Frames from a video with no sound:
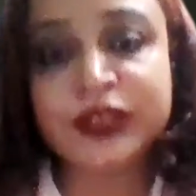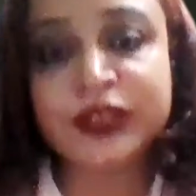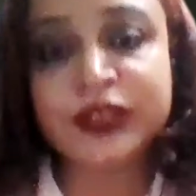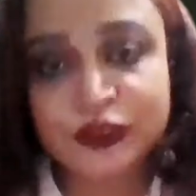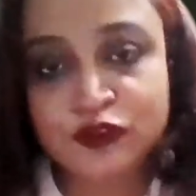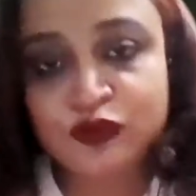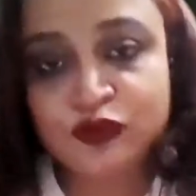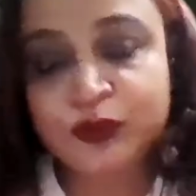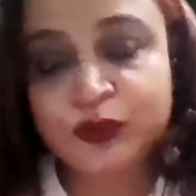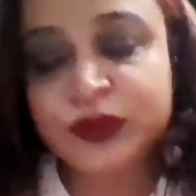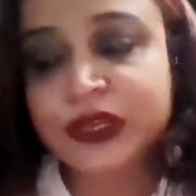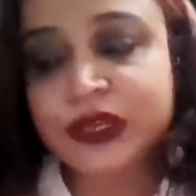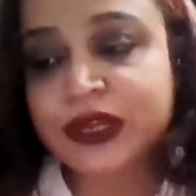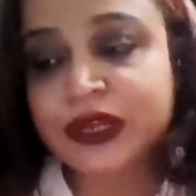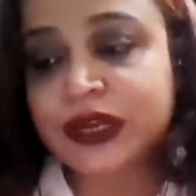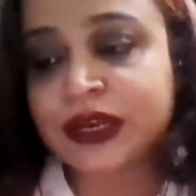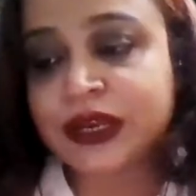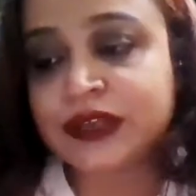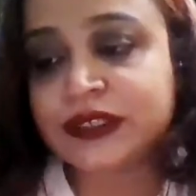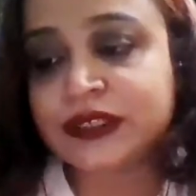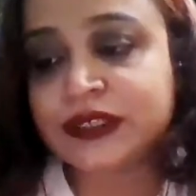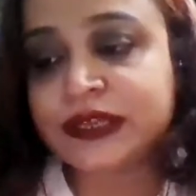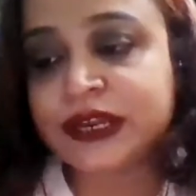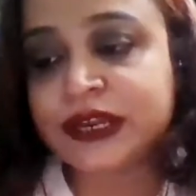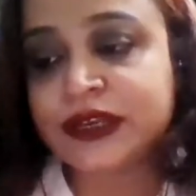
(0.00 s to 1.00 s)
to be a
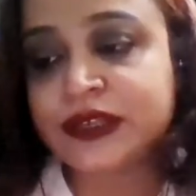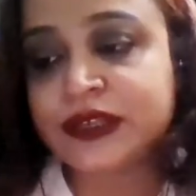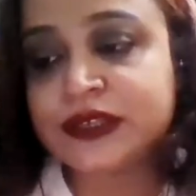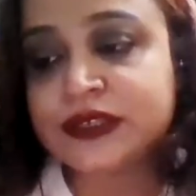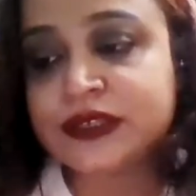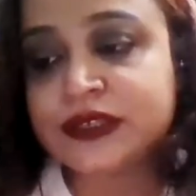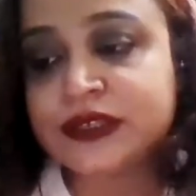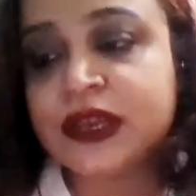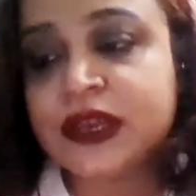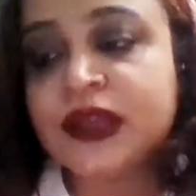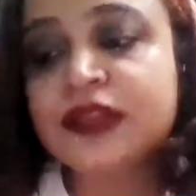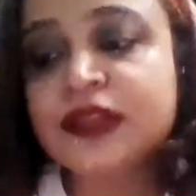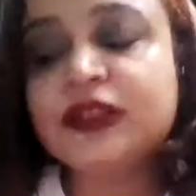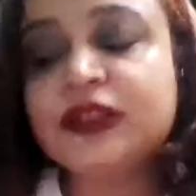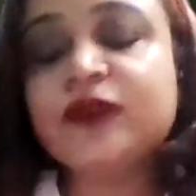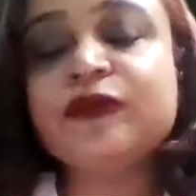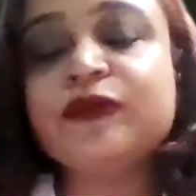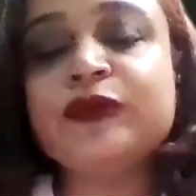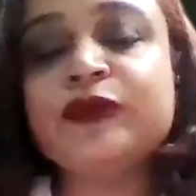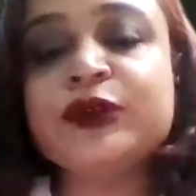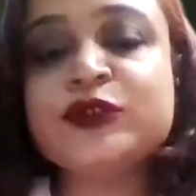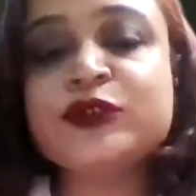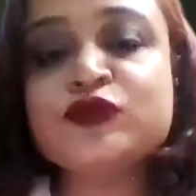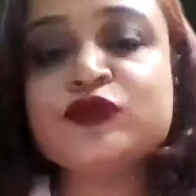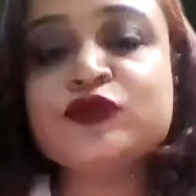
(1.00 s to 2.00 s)
data scientist. The
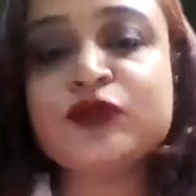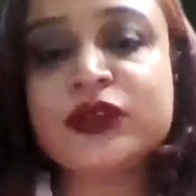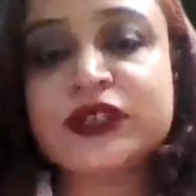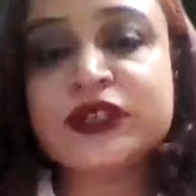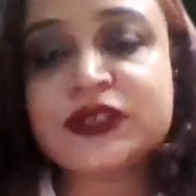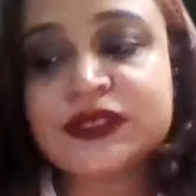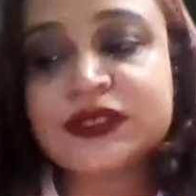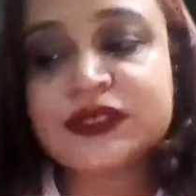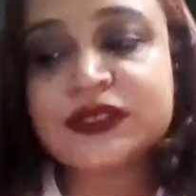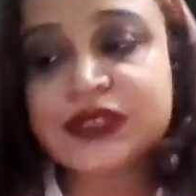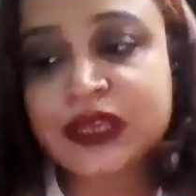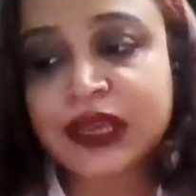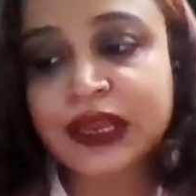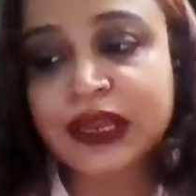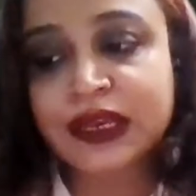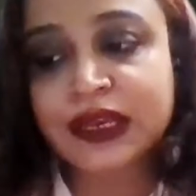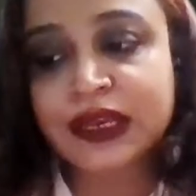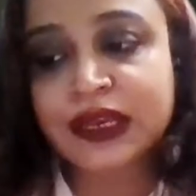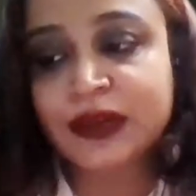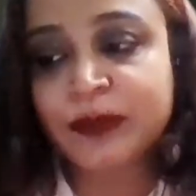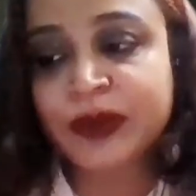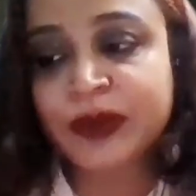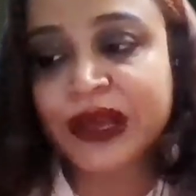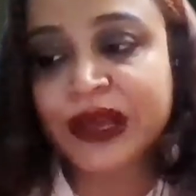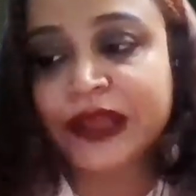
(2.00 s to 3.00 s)
first one is skilled
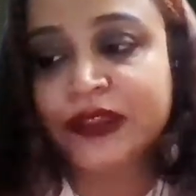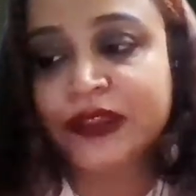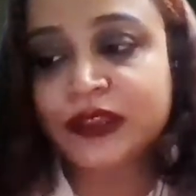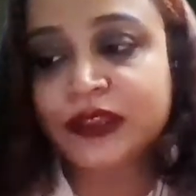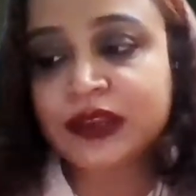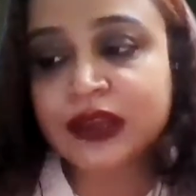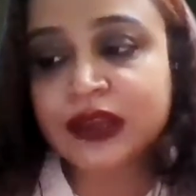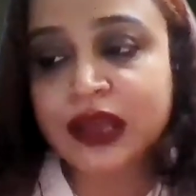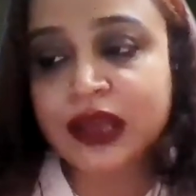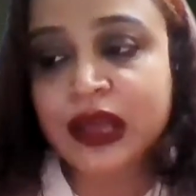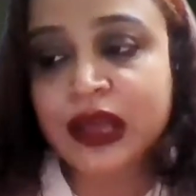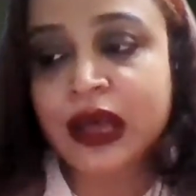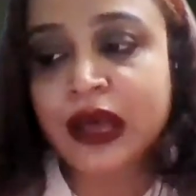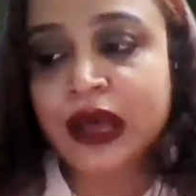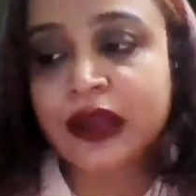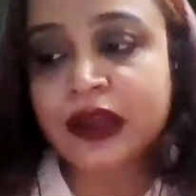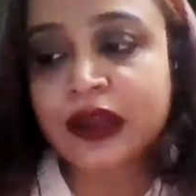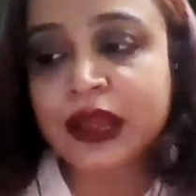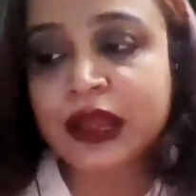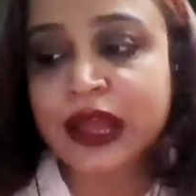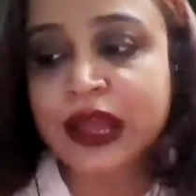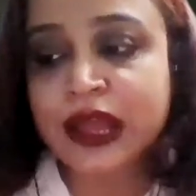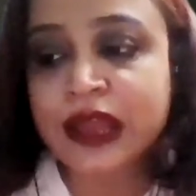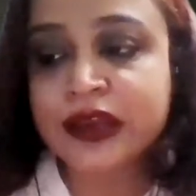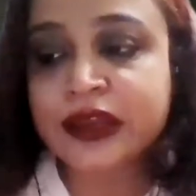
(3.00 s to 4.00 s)
in Python, R,
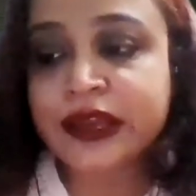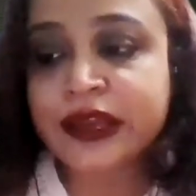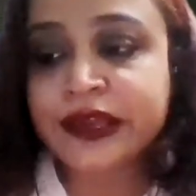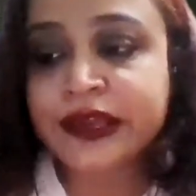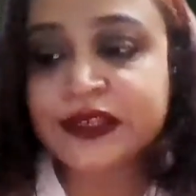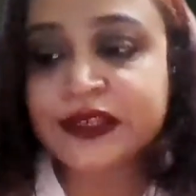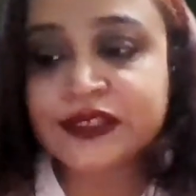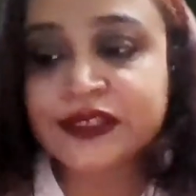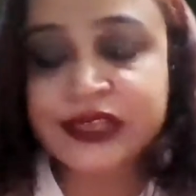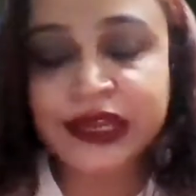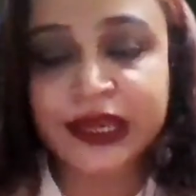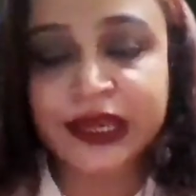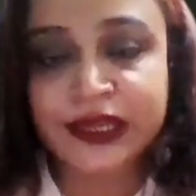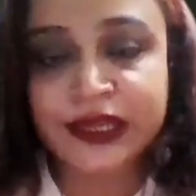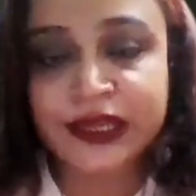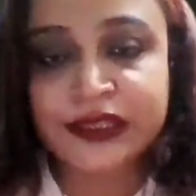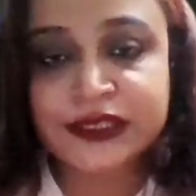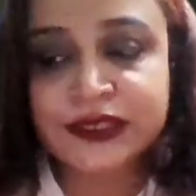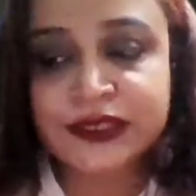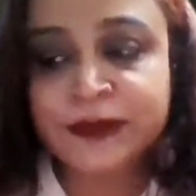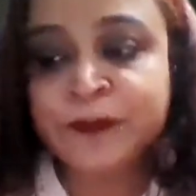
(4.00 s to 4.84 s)
and SAS.